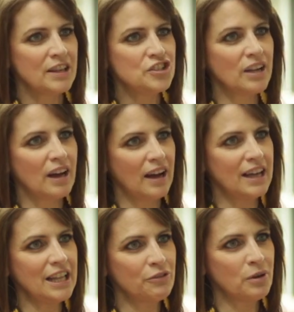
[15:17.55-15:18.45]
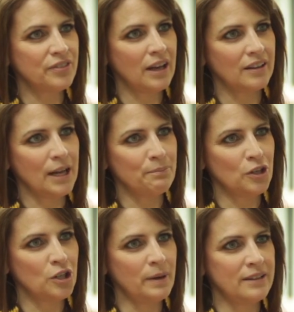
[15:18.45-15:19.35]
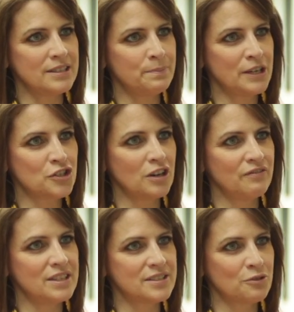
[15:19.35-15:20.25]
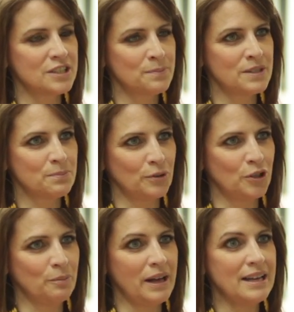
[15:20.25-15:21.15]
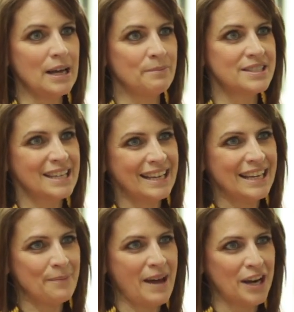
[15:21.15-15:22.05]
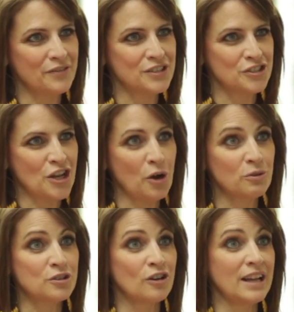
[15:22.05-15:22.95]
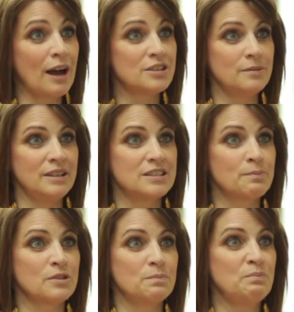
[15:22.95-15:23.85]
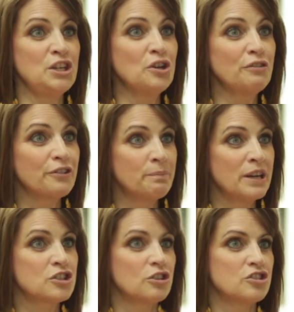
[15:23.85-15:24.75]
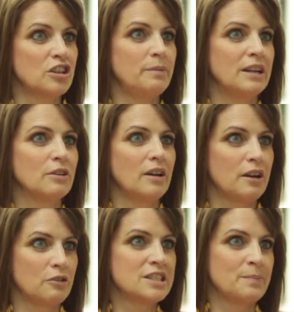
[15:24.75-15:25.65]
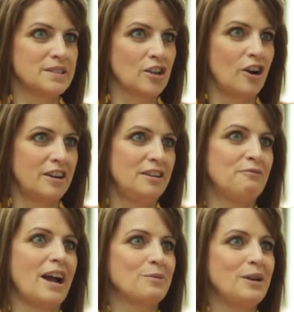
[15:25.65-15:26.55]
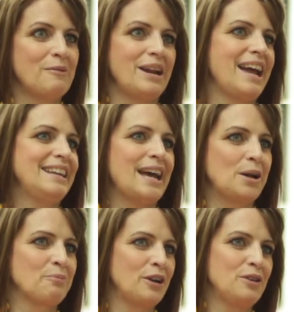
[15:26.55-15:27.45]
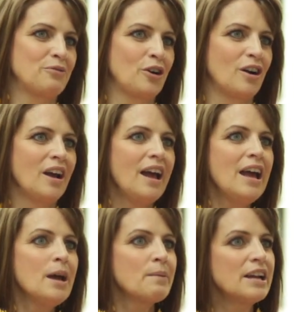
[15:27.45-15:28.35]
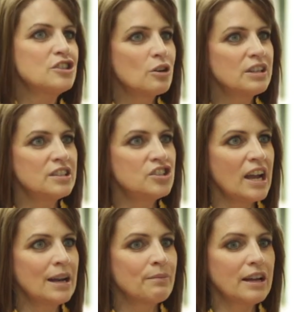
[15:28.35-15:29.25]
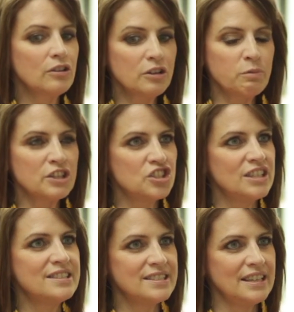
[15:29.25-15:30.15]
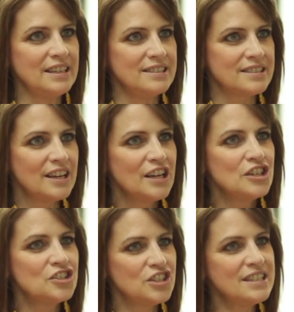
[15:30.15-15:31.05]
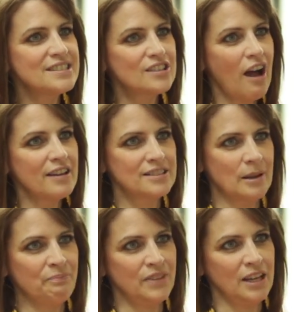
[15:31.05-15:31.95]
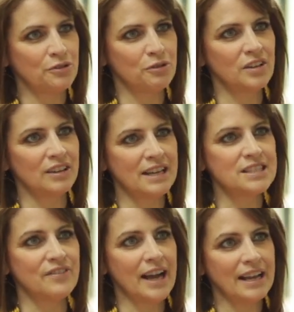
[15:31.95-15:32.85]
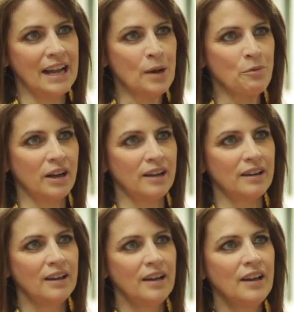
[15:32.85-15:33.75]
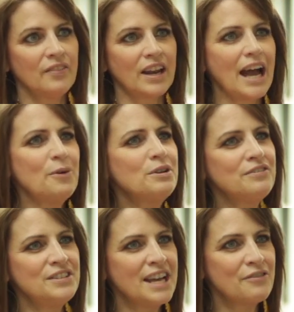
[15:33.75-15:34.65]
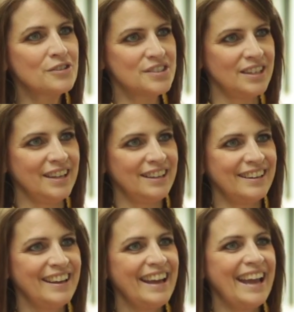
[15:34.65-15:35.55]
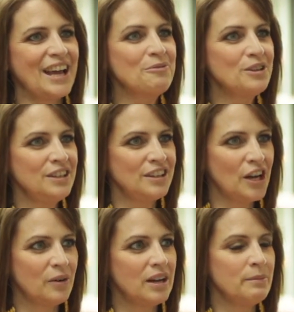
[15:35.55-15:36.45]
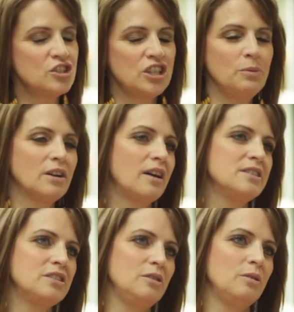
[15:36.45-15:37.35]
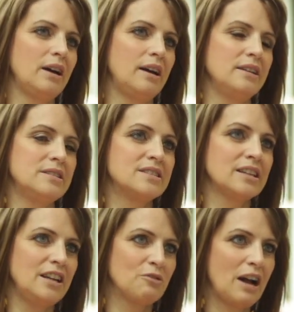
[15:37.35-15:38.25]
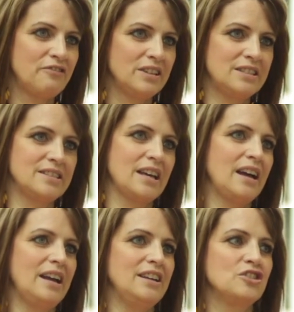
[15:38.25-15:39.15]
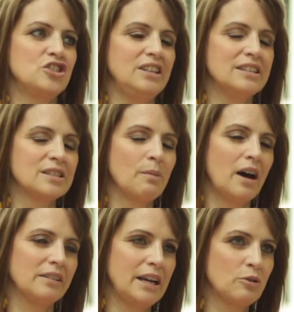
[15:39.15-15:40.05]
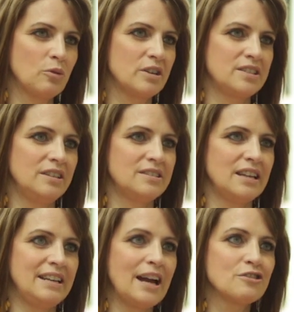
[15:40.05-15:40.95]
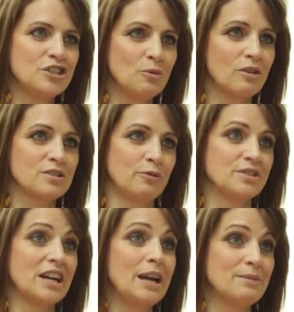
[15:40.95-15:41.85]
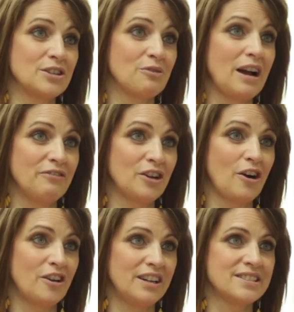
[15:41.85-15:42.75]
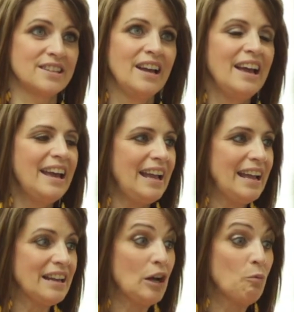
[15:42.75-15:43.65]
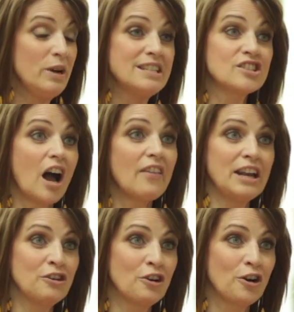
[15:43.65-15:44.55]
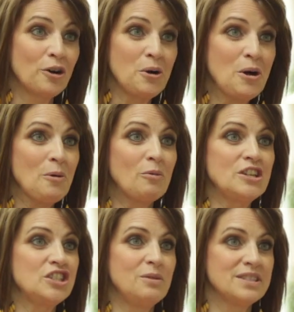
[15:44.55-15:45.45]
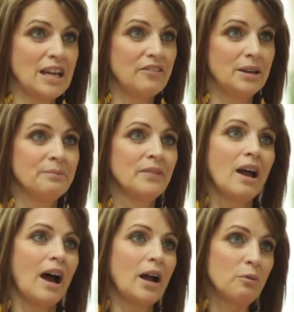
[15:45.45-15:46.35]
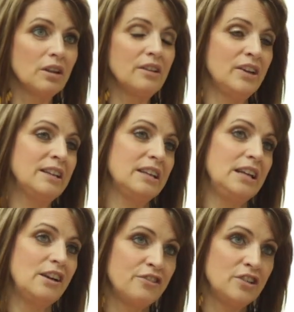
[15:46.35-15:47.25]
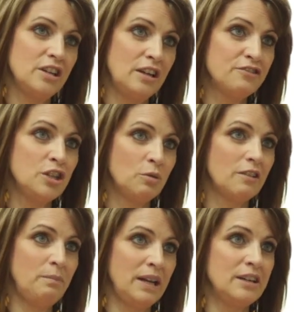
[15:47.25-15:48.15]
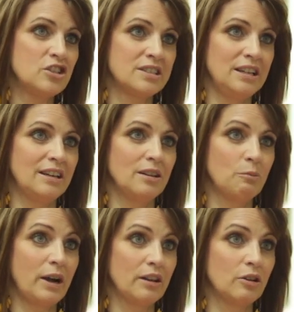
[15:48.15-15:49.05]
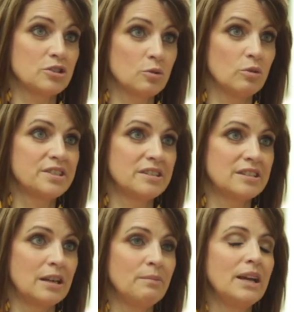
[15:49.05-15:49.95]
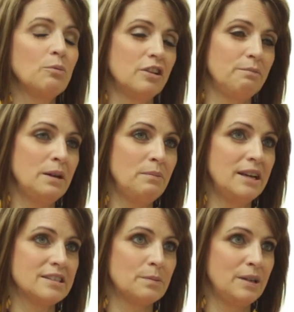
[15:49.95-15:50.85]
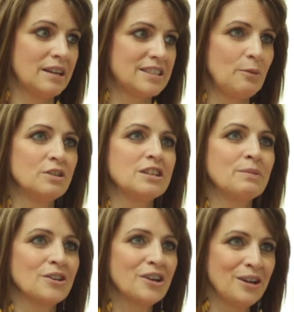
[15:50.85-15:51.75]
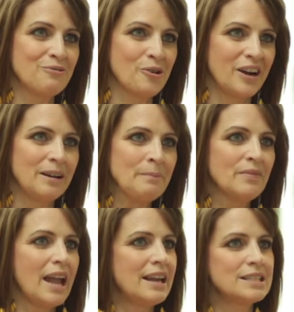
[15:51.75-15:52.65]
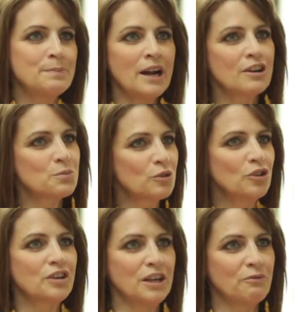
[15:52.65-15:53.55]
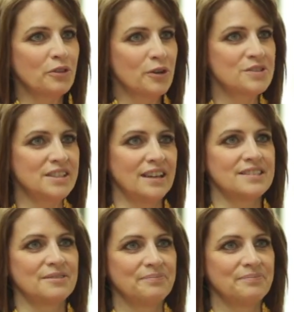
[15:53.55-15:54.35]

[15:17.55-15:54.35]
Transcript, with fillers: And she got eye level with that light bulb, and this picture of this Christmas bulb um, sticking up out of the snow turned out to be this most beautiful picture. It should have been a, a Christmas card. And in fact, we went ahead and had it printed for her. But I showed it to Jay, and I'm like, look what she sees. She saw something through the lens of that camera that I would have never seen and wouldn't you know it? I mean, she went on to uh, to study graphic design. She did some online courses, and now she works full time as a graphic artist. And we saw that in her when she was seven. I really think that if if she would have been just in the regular school system, it would have been missed because they wouldn't have been looking for it. Sure. And as parents, we're looking for those things.